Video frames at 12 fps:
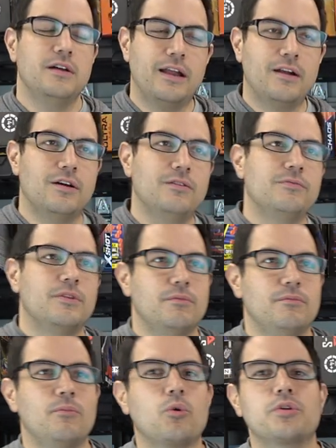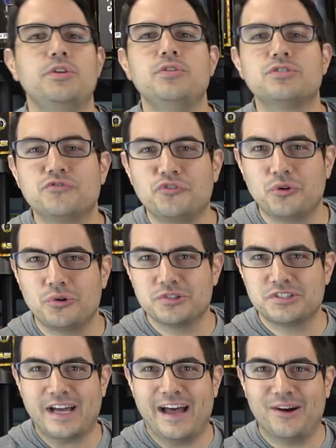I don't know, more useful
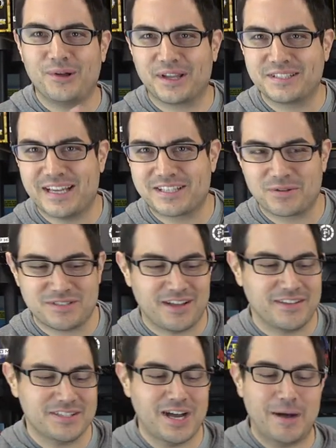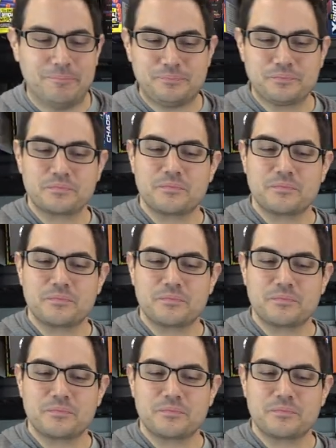style accessories on the top.